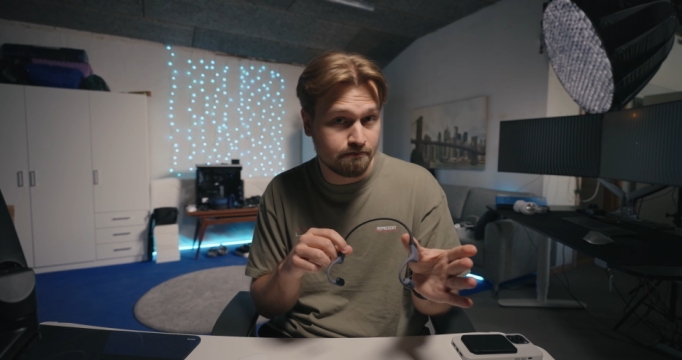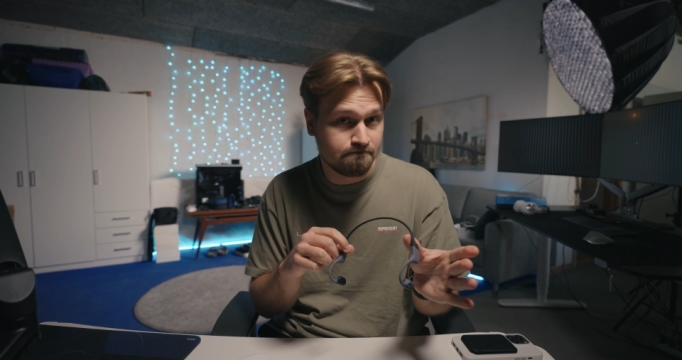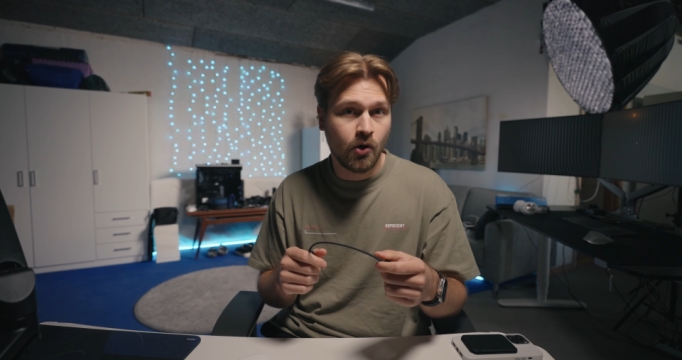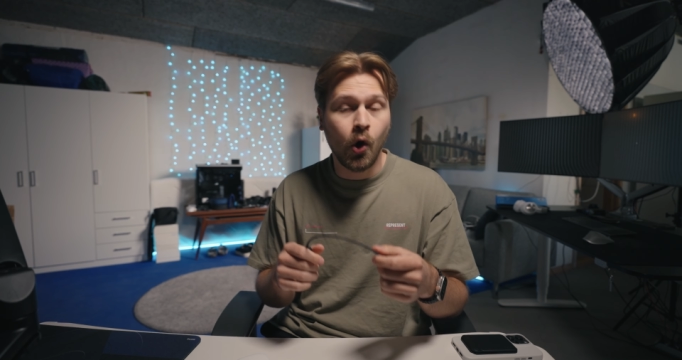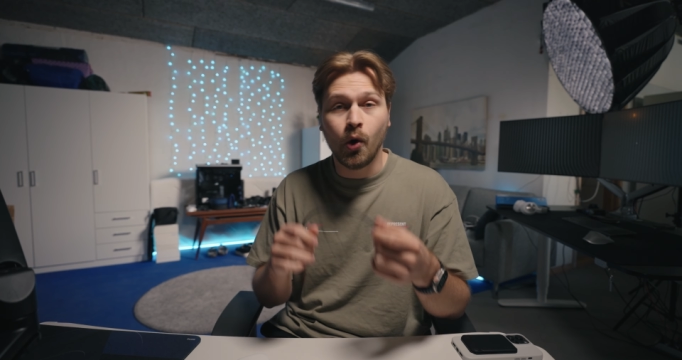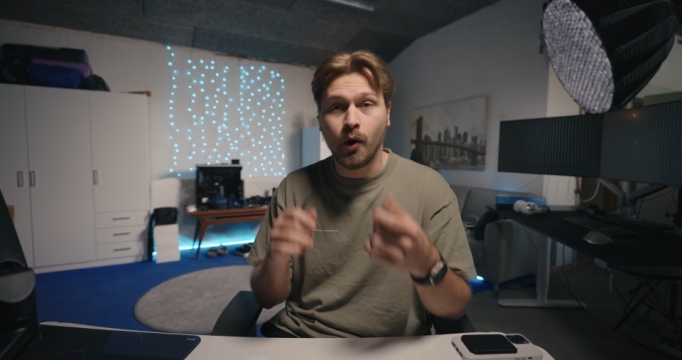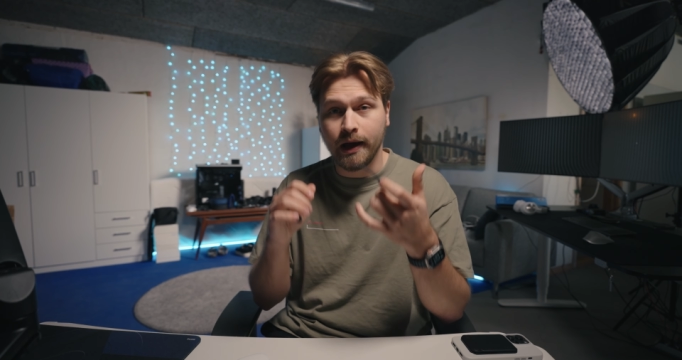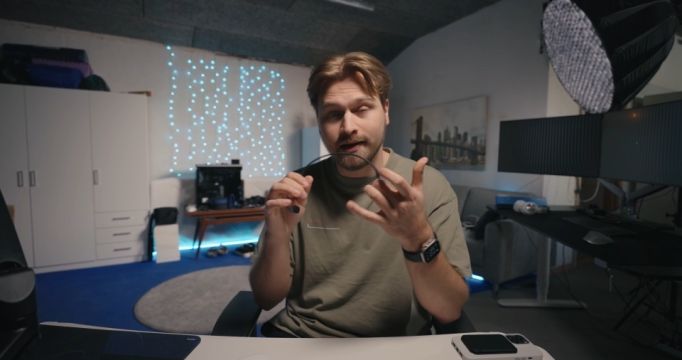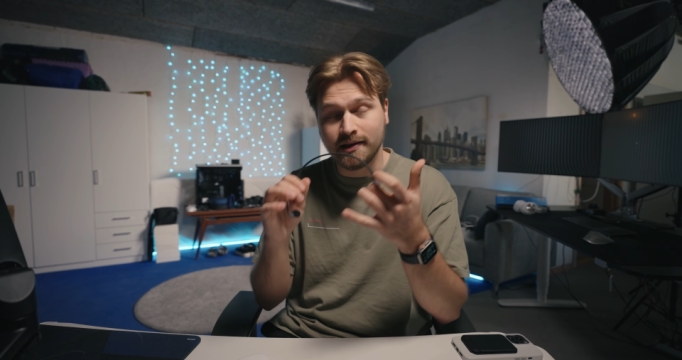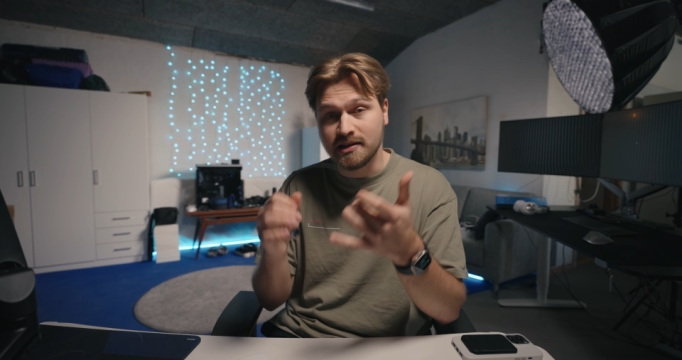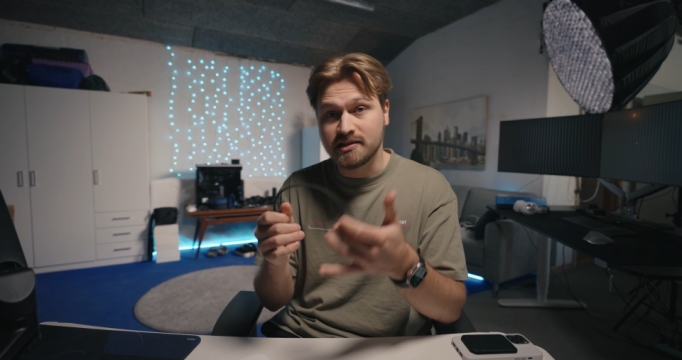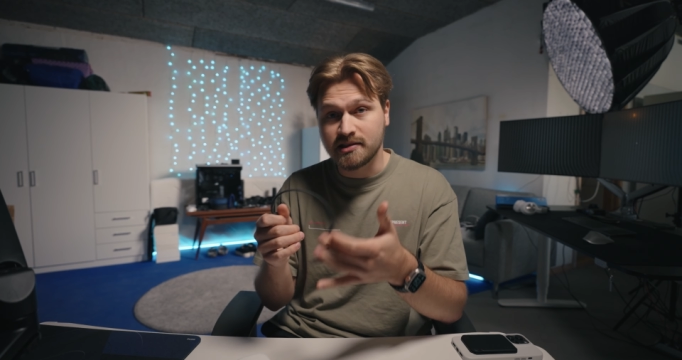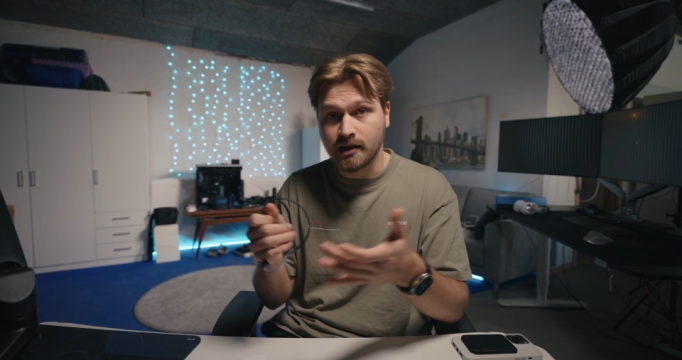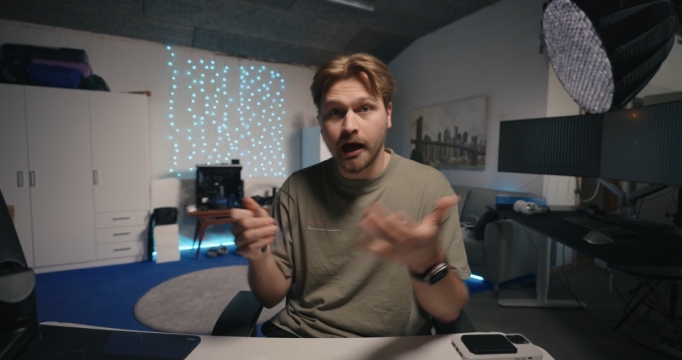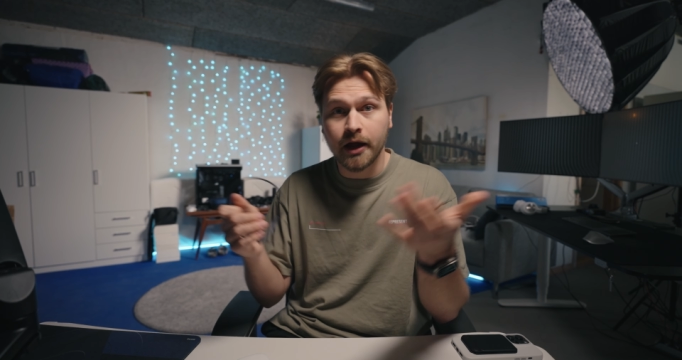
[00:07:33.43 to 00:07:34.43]
Or at
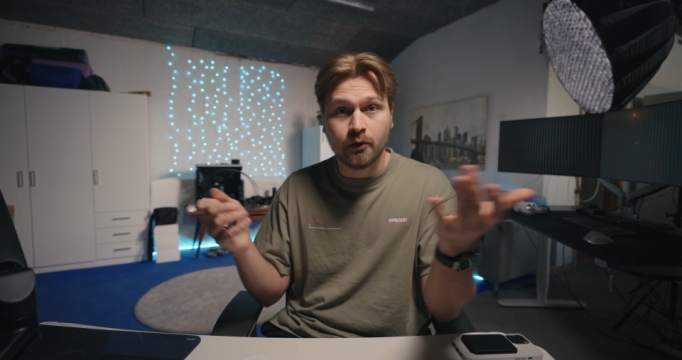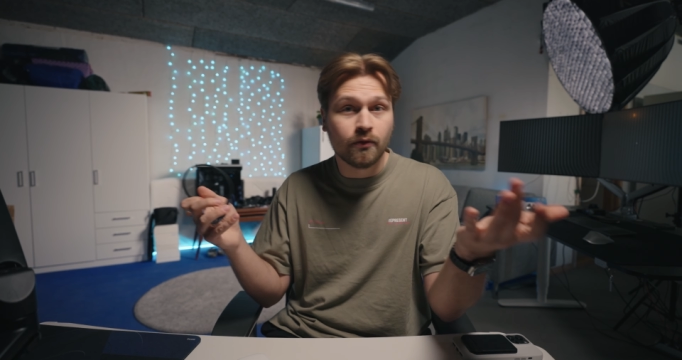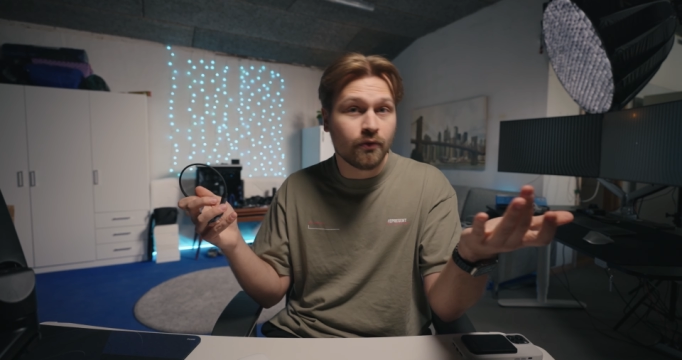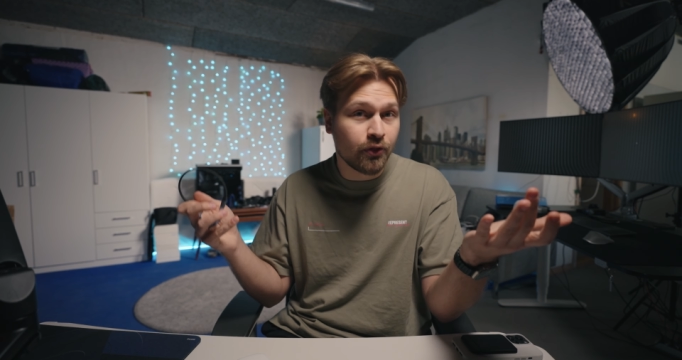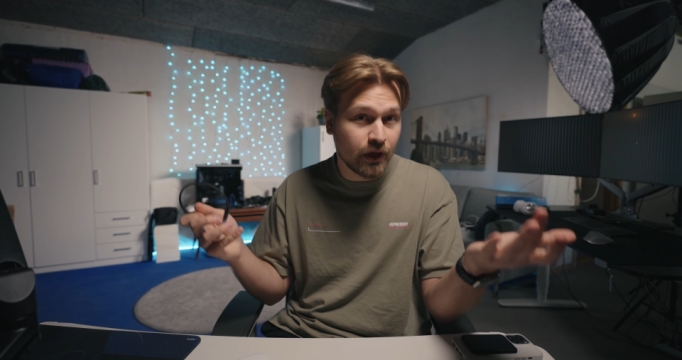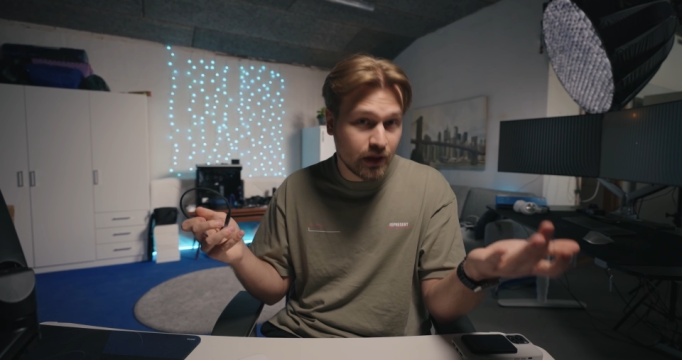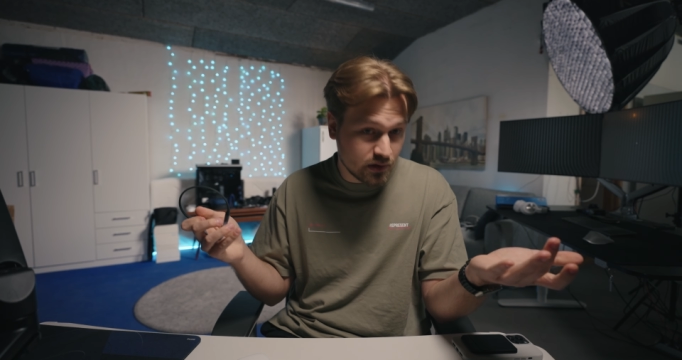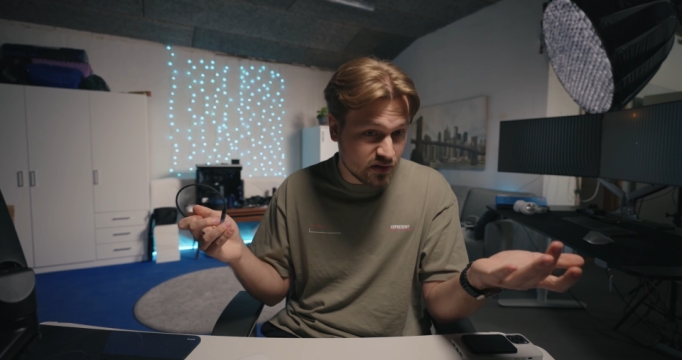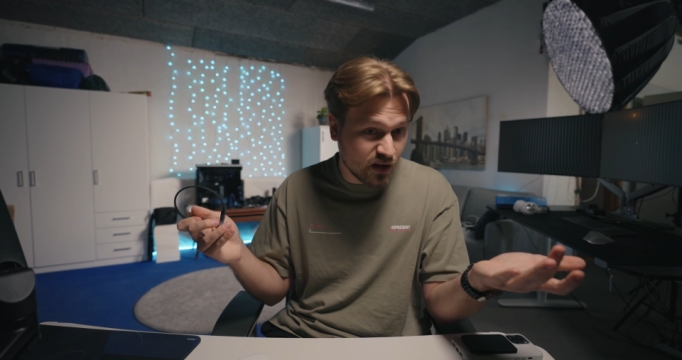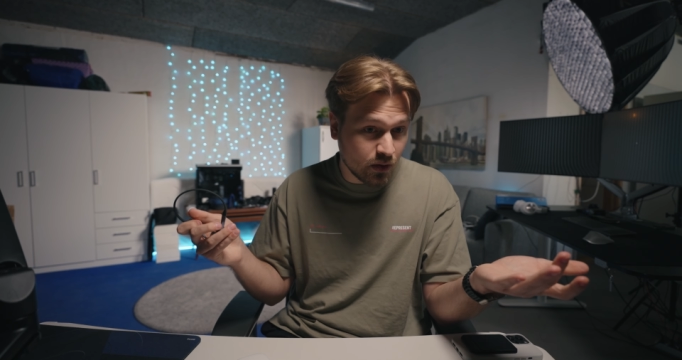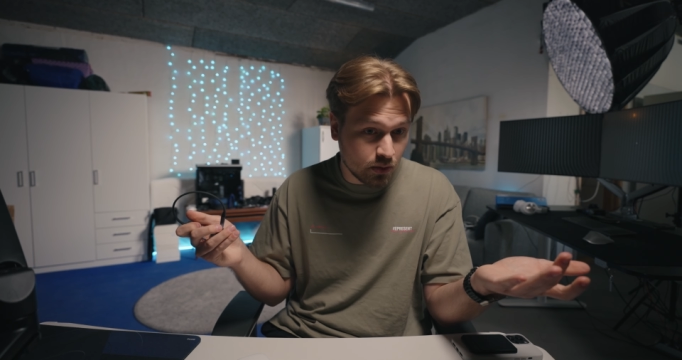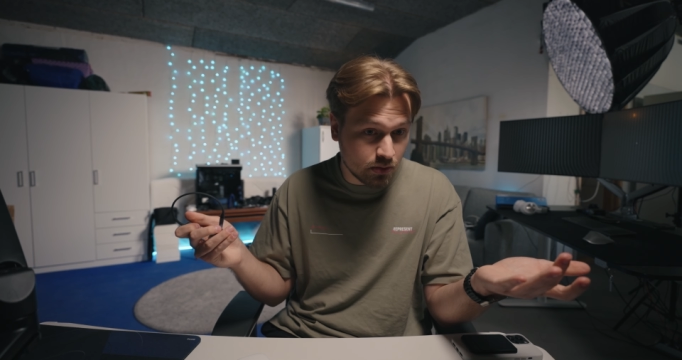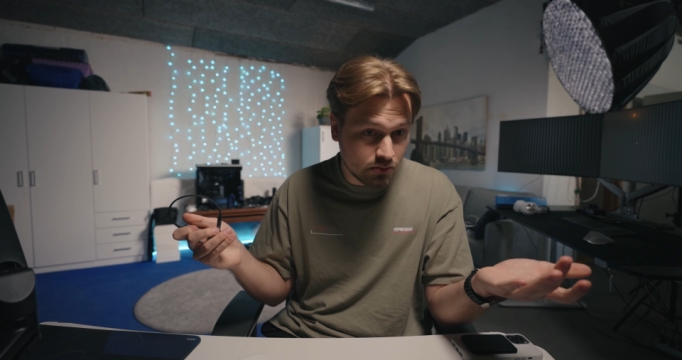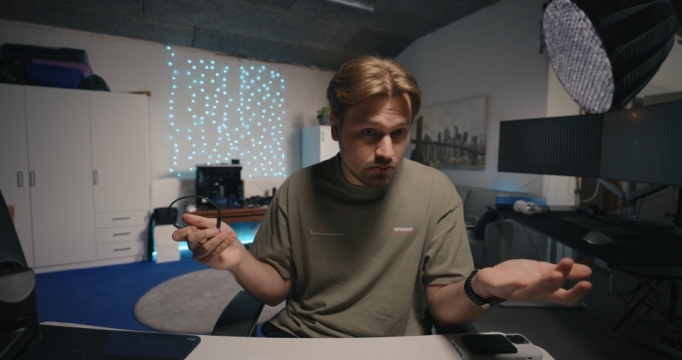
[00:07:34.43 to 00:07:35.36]
least I don't think so.